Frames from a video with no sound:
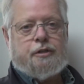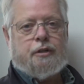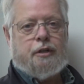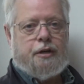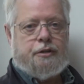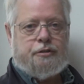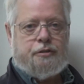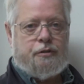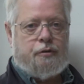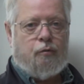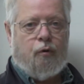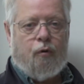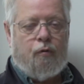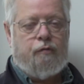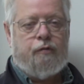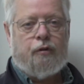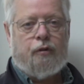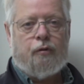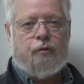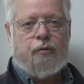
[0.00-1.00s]
Unless you
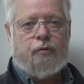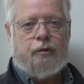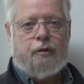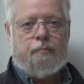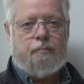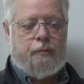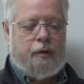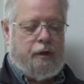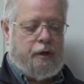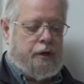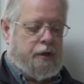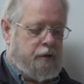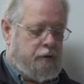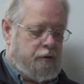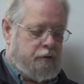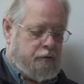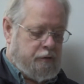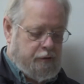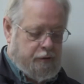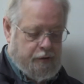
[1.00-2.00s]
overload them, they're
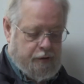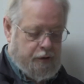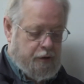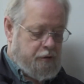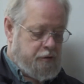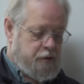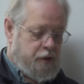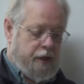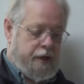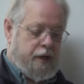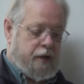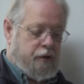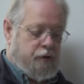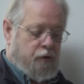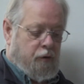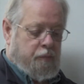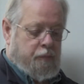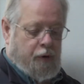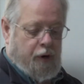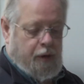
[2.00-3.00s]
usually
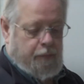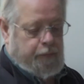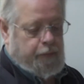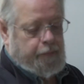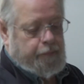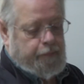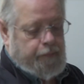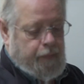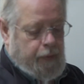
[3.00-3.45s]
no problem.